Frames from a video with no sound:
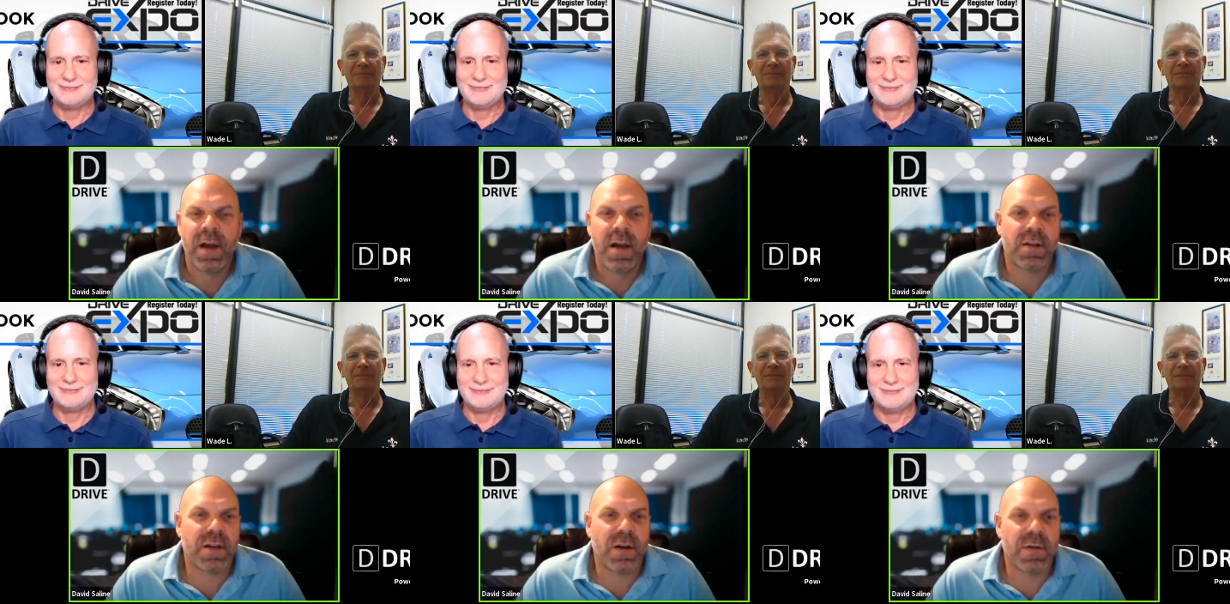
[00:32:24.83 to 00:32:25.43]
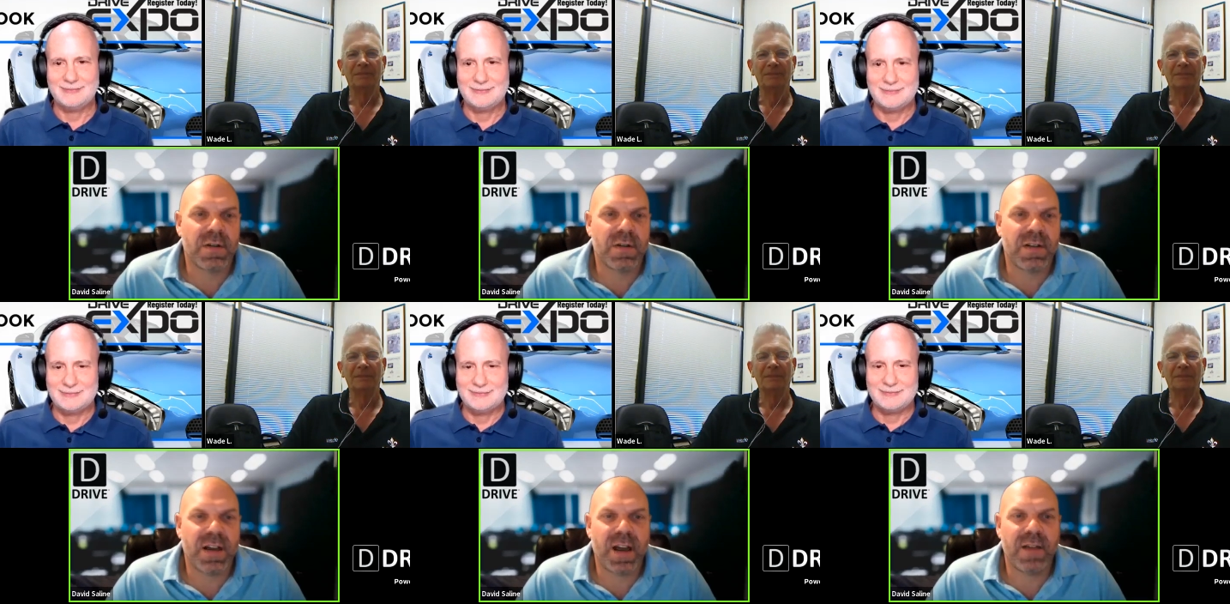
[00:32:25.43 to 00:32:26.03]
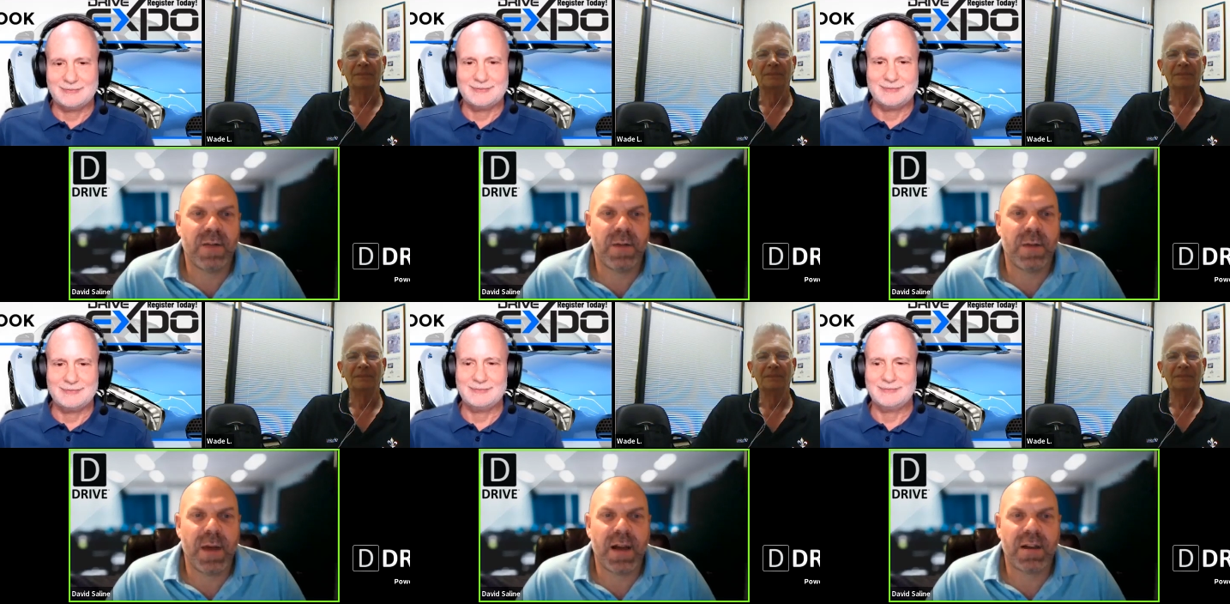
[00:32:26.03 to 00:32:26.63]
Speaker 1: So we'll see you guys, everybody,
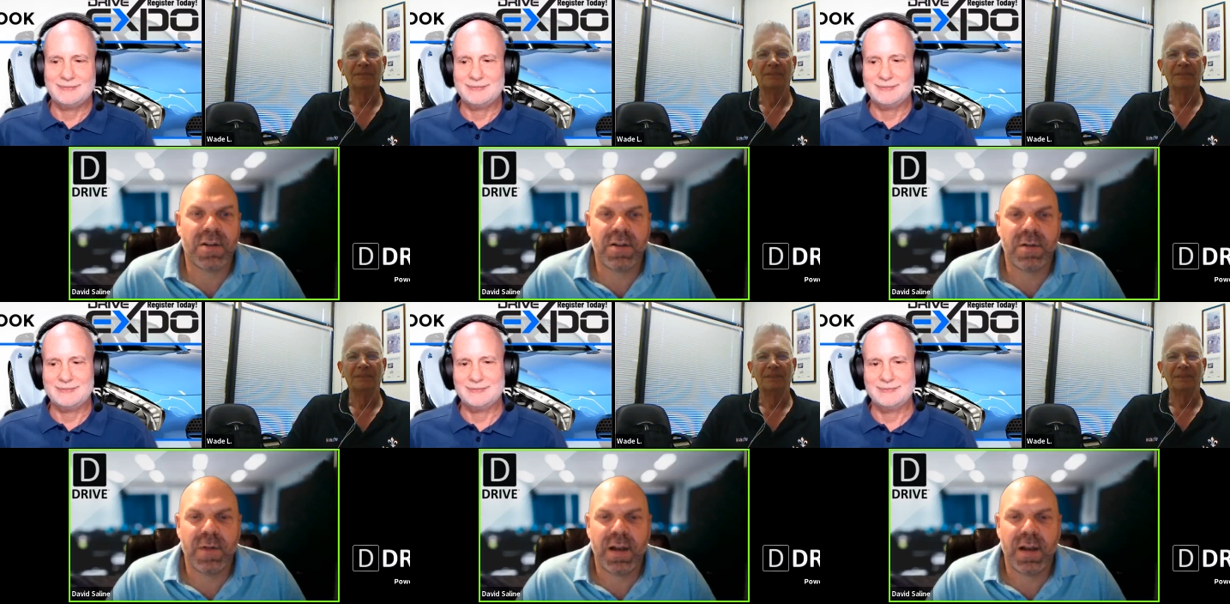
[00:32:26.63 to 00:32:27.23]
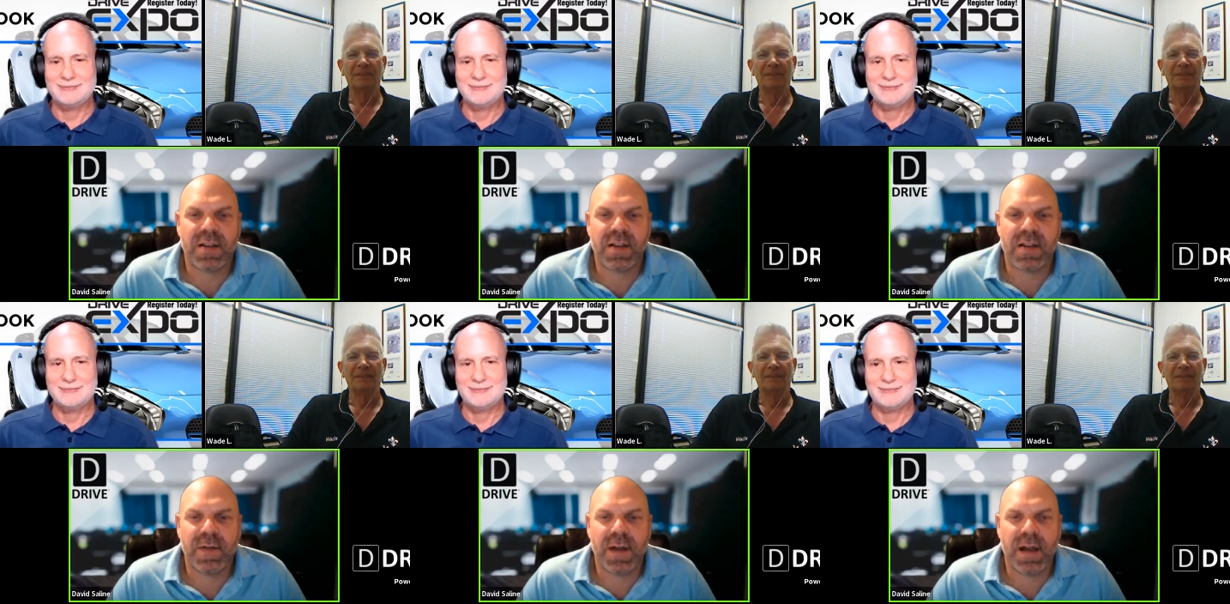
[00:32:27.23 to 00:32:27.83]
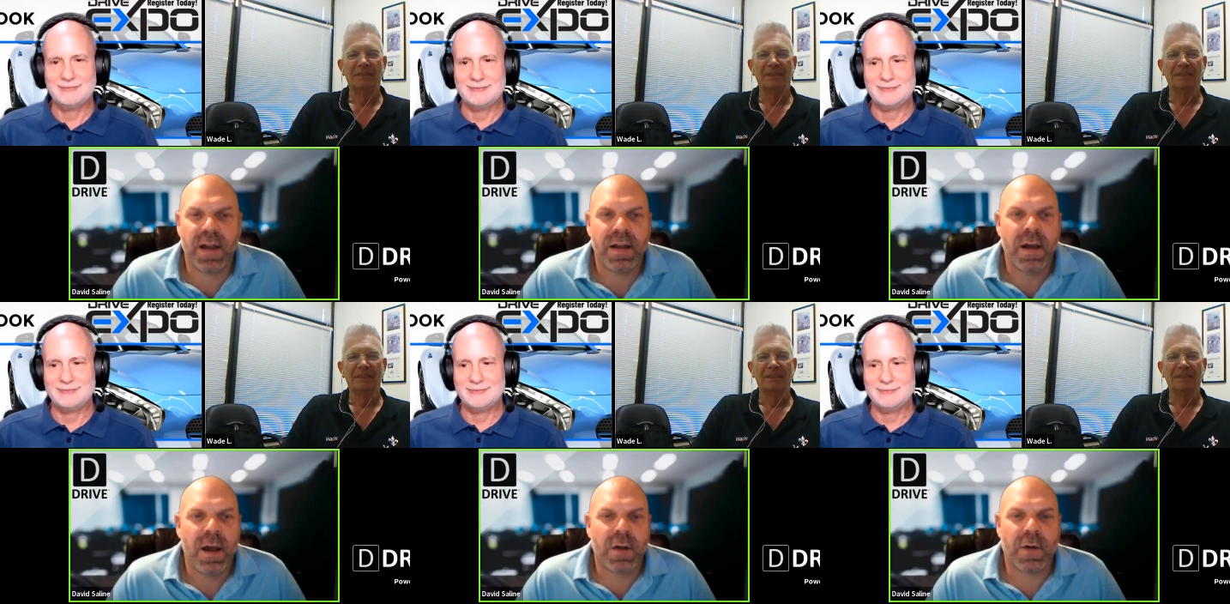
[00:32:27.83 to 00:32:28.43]
back in two weeks. Have a
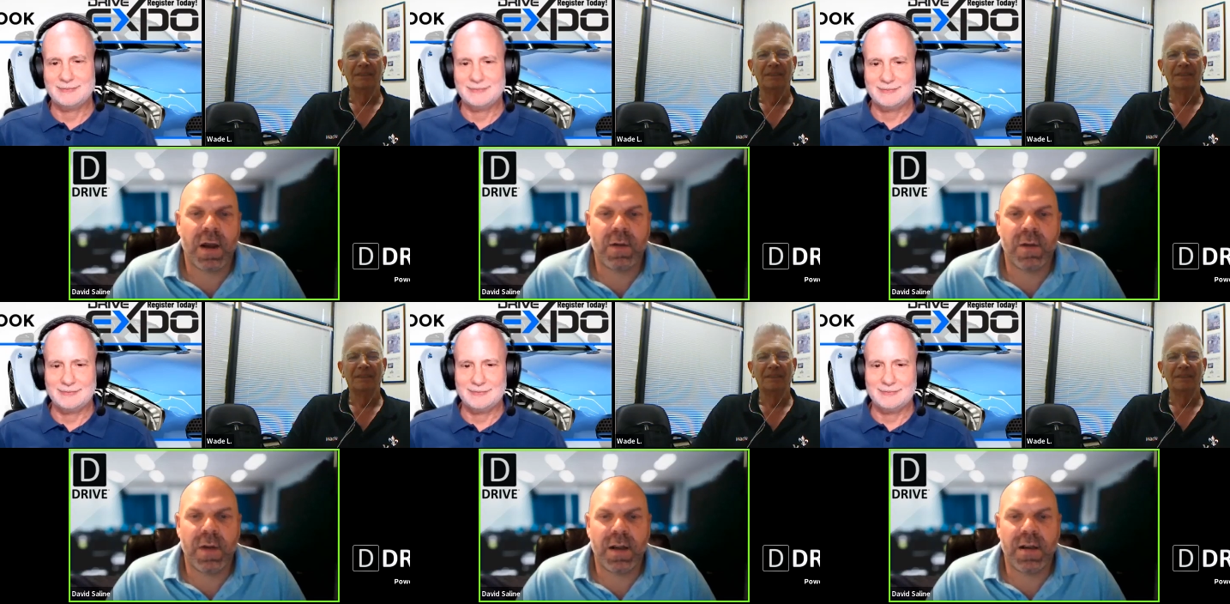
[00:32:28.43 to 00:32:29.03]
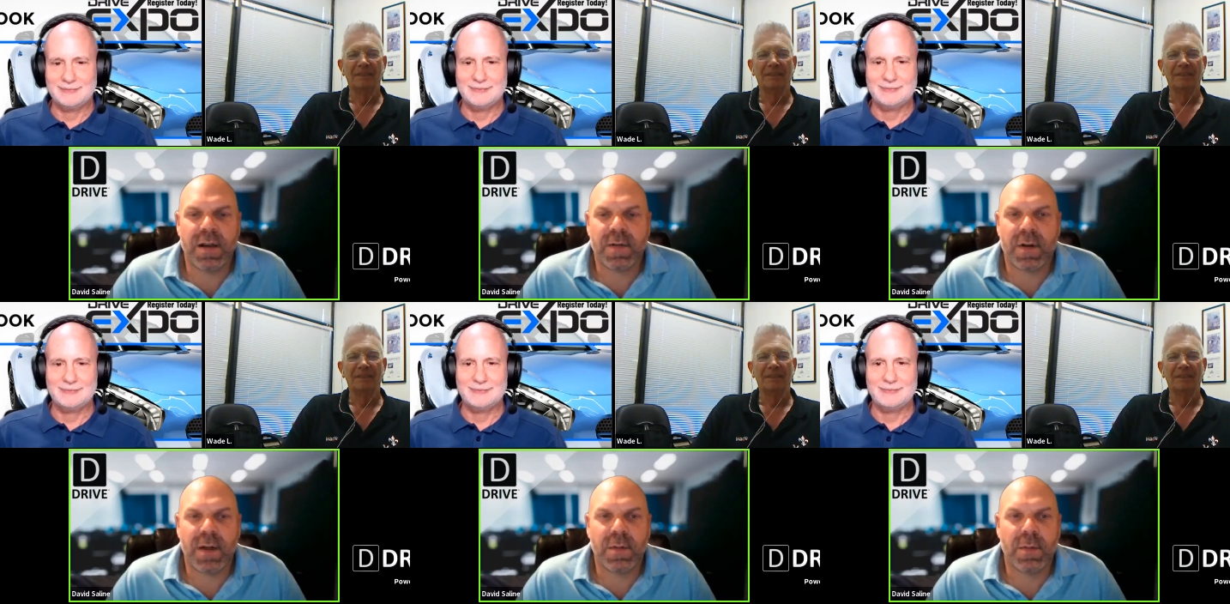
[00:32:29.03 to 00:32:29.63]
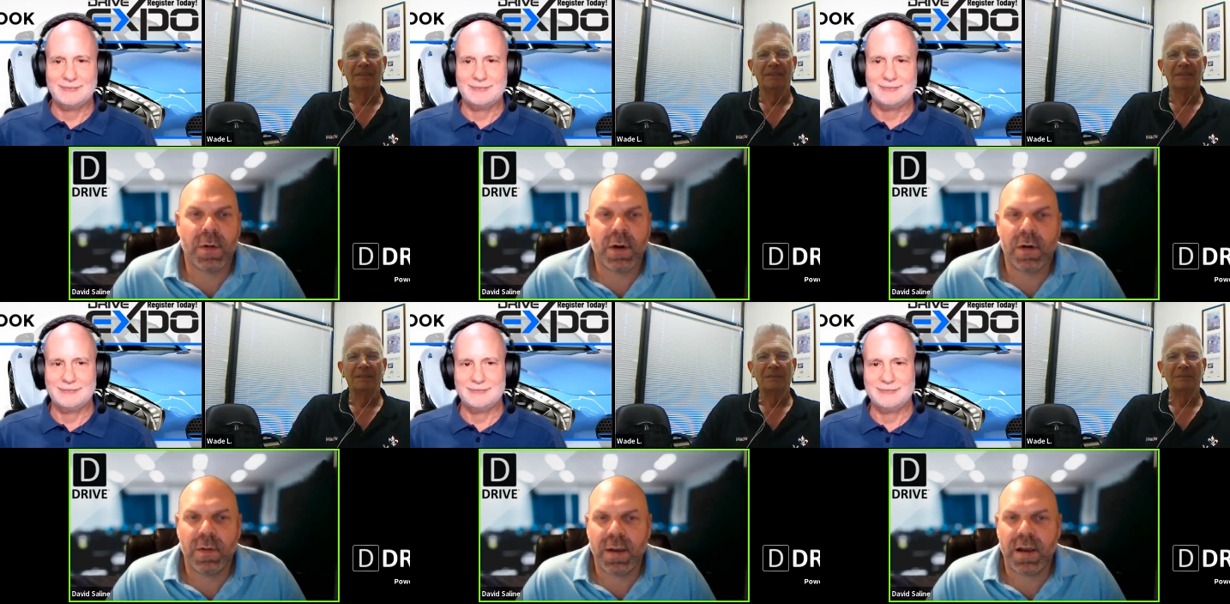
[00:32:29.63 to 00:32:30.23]
great weekend. Have a great Memorial
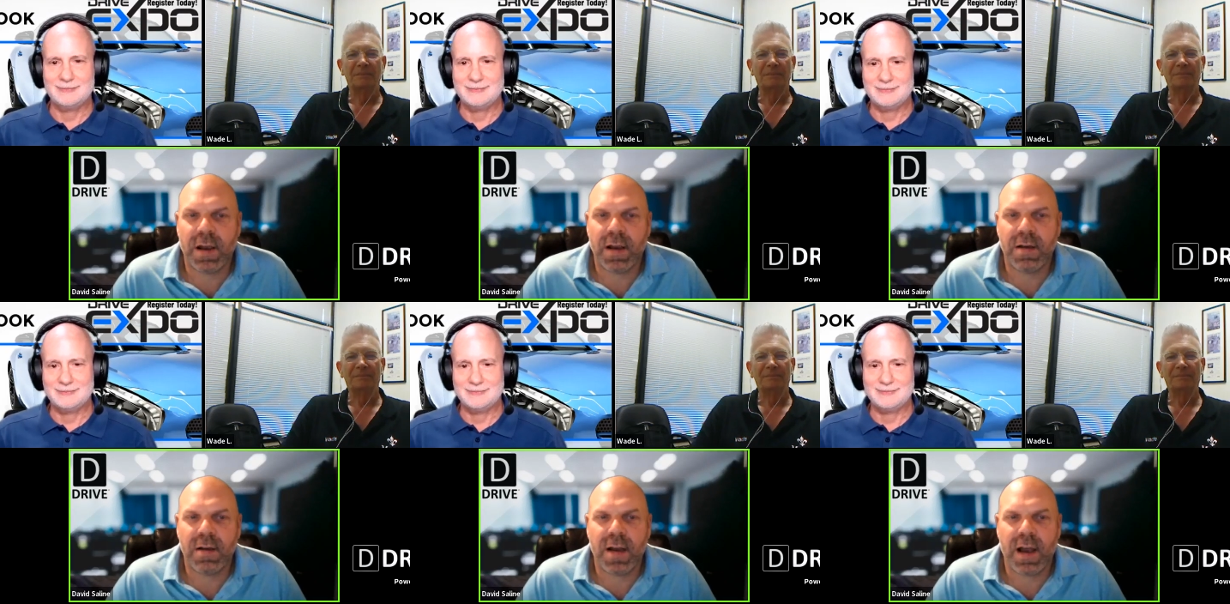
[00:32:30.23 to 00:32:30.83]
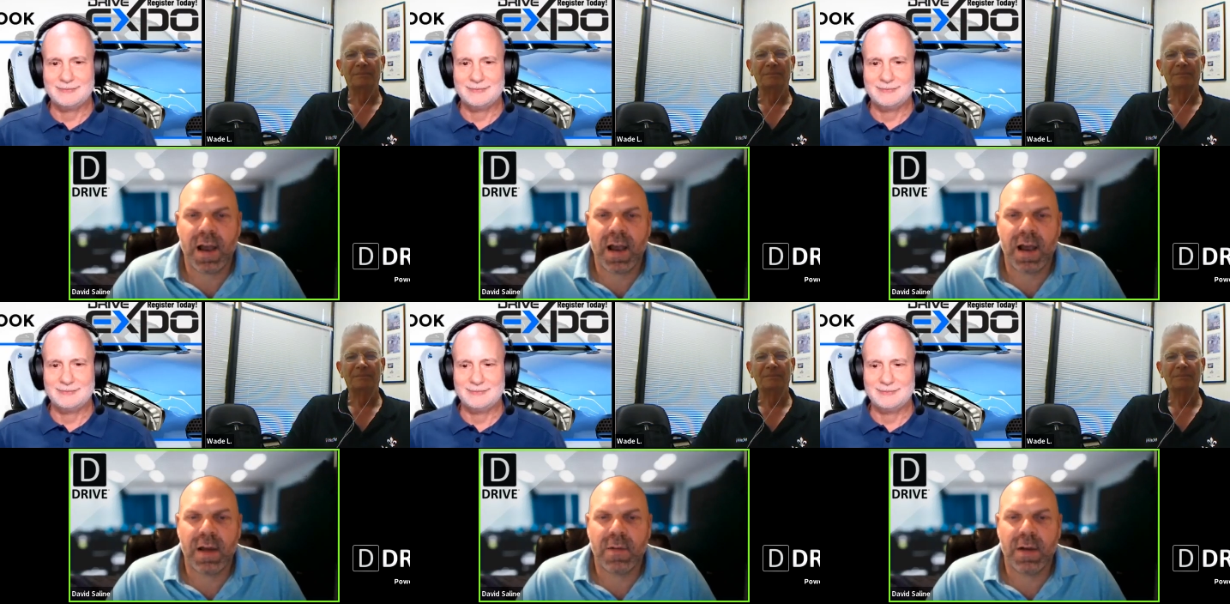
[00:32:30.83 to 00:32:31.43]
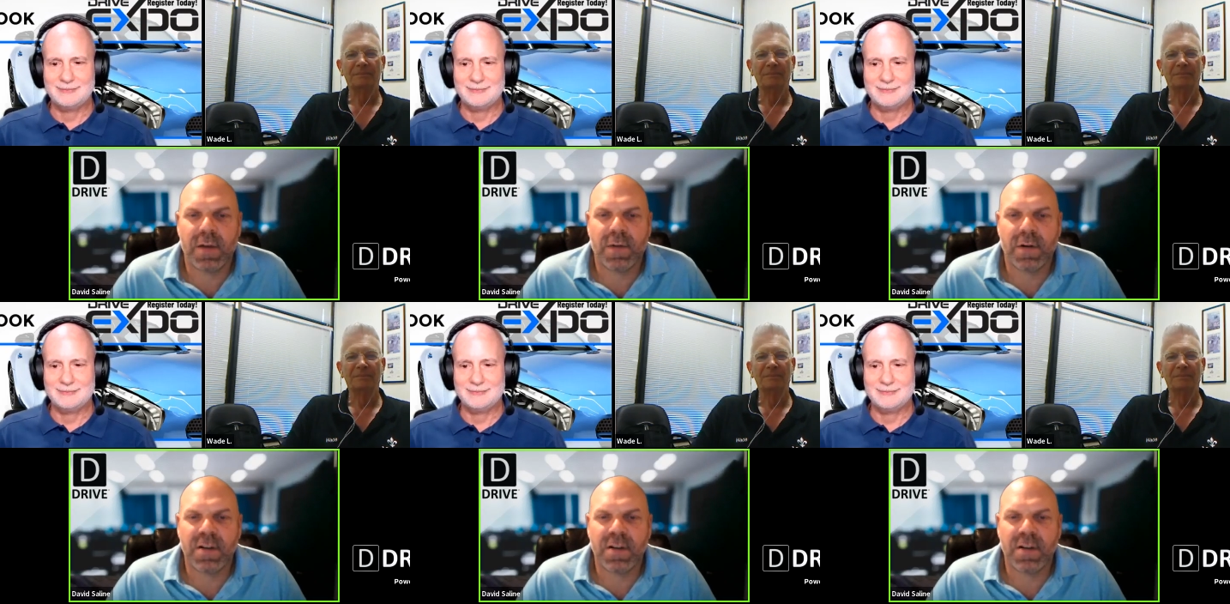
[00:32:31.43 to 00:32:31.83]
Weekend. And we look forward